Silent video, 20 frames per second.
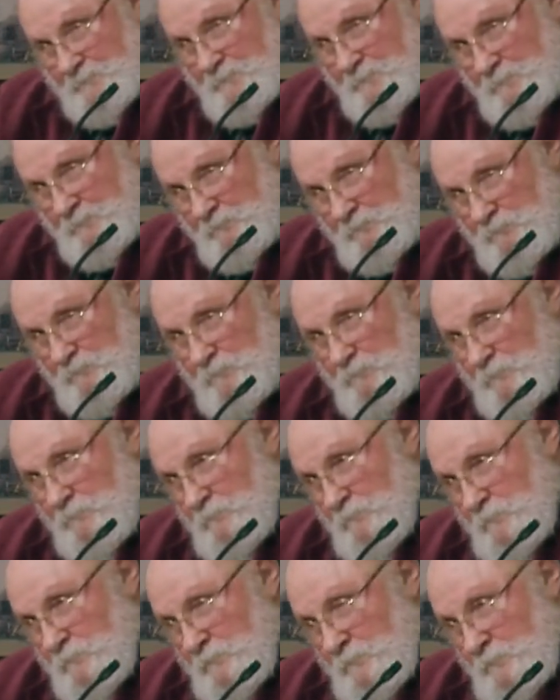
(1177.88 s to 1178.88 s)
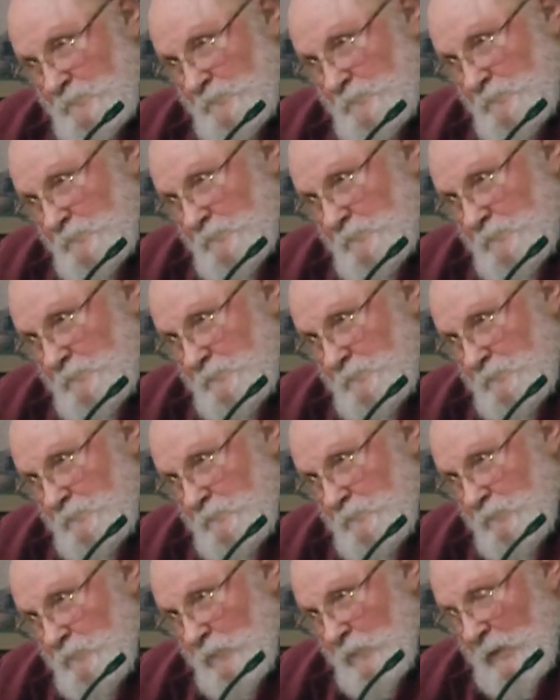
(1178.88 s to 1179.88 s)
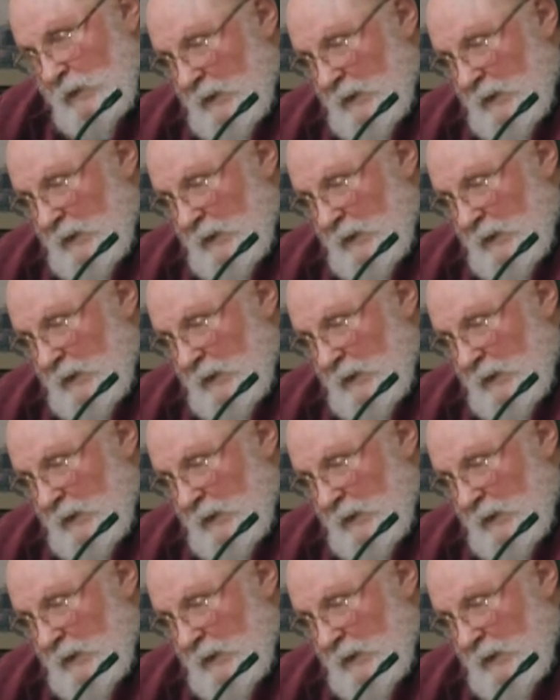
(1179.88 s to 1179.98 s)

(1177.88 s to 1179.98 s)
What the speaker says: Nothing is said.